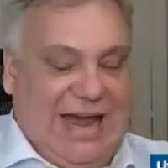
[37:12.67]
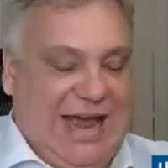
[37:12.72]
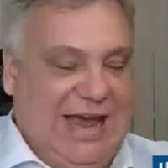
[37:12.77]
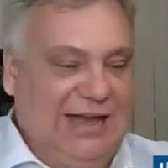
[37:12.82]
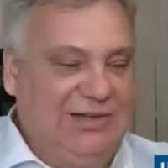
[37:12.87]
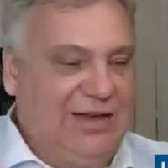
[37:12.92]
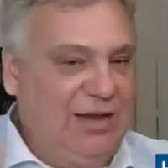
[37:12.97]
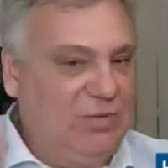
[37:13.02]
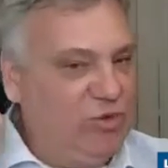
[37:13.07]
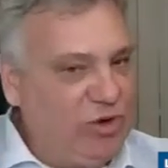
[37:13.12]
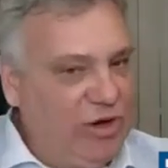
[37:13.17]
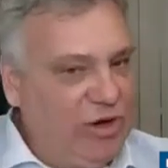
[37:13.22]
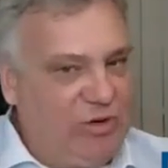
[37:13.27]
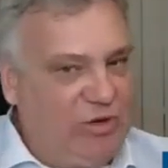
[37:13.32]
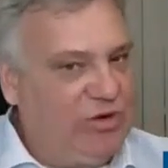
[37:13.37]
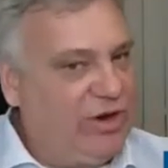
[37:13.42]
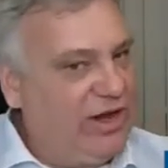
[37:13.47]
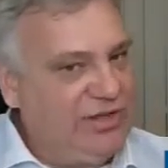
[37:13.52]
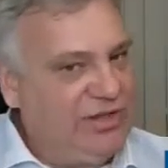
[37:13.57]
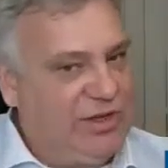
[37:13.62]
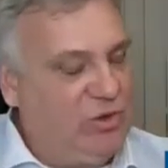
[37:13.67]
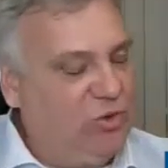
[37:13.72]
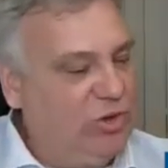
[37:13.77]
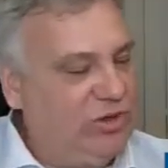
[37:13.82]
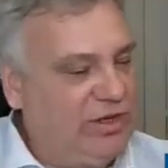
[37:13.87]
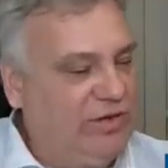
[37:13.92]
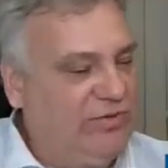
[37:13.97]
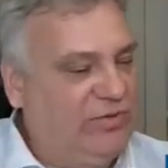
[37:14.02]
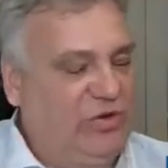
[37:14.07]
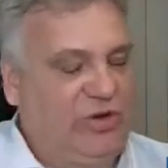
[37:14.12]
and I'm writing
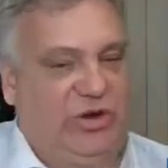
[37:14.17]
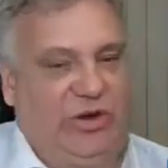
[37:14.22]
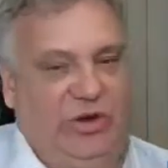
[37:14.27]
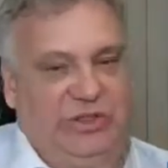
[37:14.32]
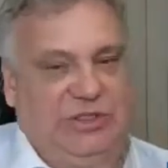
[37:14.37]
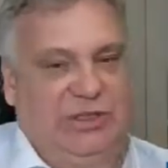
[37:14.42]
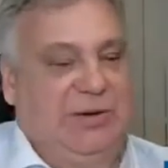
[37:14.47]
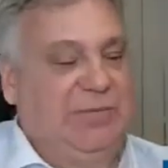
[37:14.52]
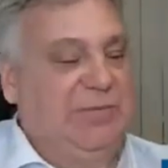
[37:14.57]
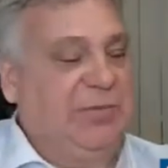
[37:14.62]
what I've heard.